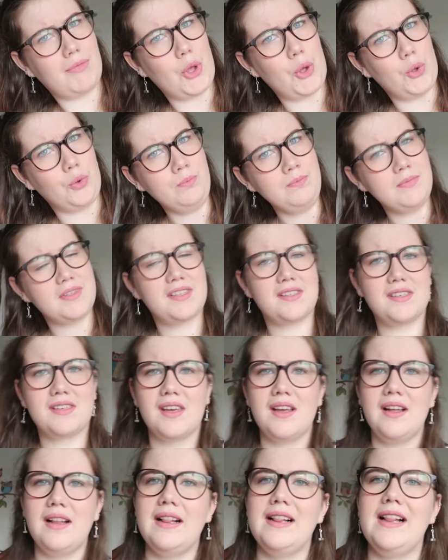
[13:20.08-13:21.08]
hoomst.
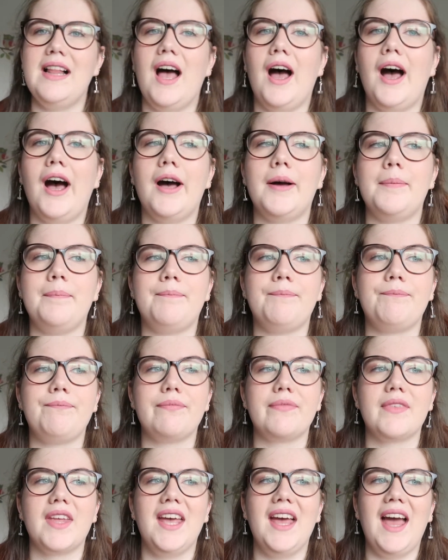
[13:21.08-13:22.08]

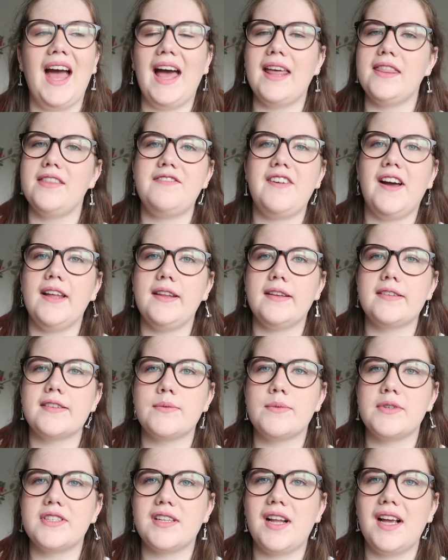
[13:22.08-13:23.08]
And the fact that
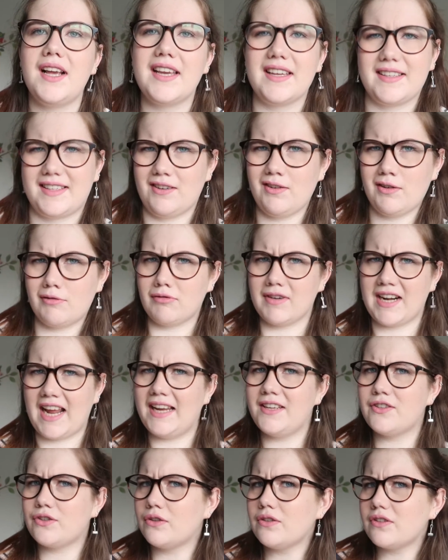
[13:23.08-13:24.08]
someone's like, is there a
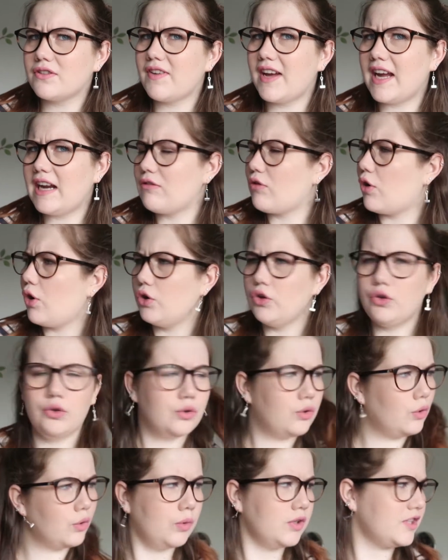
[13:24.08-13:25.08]
Renaissance fair on, or
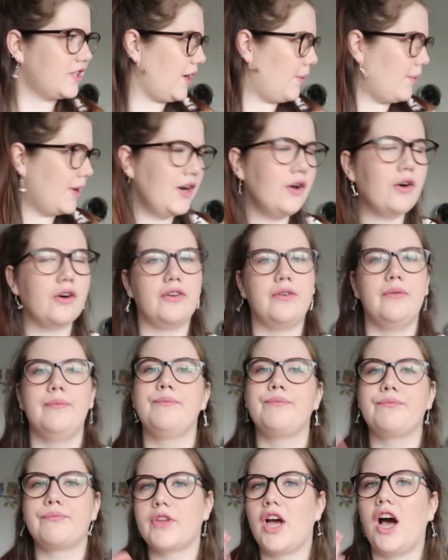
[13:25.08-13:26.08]
what's going on?
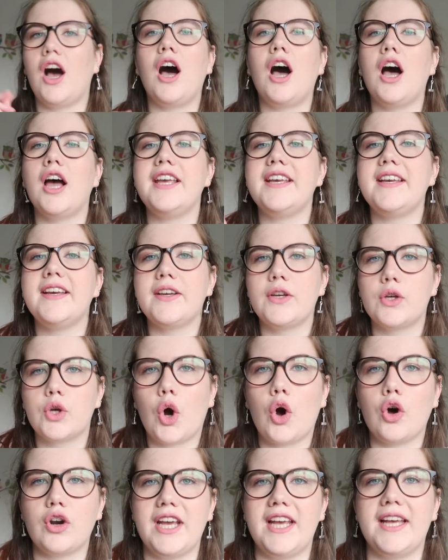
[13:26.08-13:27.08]

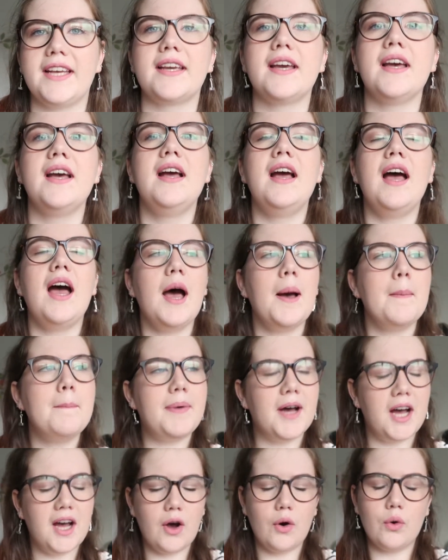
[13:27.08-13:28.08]
Iconic.
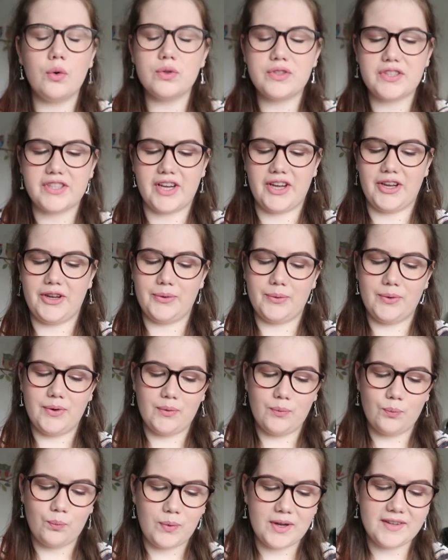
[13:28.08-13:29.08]
But also
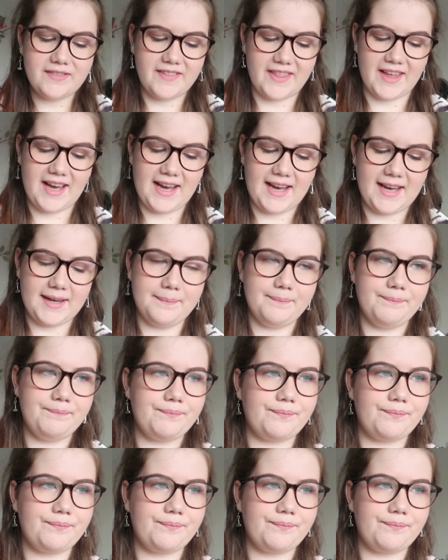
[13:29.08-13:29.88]
with that,